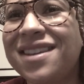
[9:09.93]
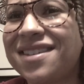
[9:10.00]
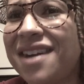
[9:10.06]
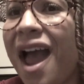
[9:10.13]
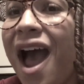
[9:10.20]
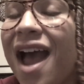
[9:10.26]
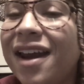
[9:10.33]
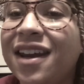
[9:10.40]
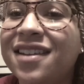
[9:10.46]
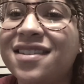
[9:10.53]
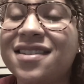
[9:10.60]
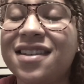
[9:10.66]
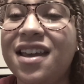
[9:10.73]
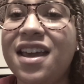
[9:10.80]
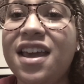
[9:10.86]
It's not.
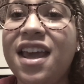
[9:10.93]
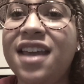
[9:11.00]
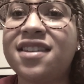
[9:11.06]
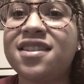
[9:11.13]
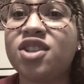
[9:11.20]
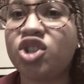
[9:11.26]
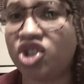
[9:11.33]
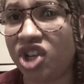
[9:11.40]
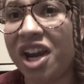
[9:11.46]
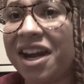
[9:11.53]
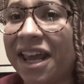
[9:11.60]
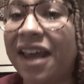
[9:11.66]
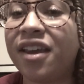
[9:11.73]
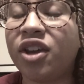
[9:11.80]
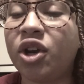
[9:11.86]
It's
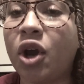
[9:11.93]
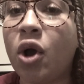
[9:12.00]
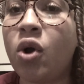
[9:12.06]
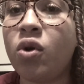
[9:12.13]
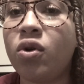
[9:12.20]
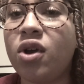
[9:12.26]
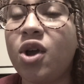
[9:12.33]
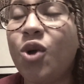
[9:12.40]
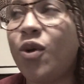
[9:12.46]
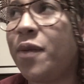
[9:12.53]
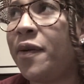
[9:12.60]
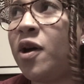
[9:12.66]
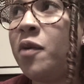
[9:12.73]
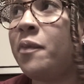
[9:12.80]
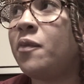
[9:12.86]
shitty,
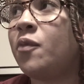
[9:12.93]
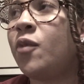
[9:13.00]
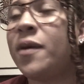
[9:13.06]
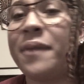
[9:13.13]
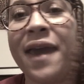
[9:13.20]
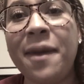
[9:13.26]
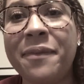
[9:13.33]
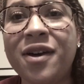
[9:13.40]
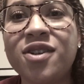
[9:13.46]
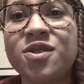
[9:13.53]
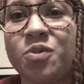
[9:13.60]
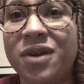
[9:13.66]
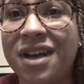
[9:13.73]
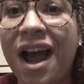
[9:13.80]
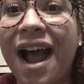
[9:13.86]
We pay bills
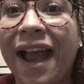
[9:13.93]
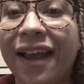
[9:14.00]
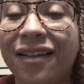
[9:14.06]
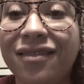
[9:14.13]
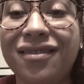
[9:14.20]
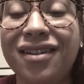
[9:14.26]
and we die.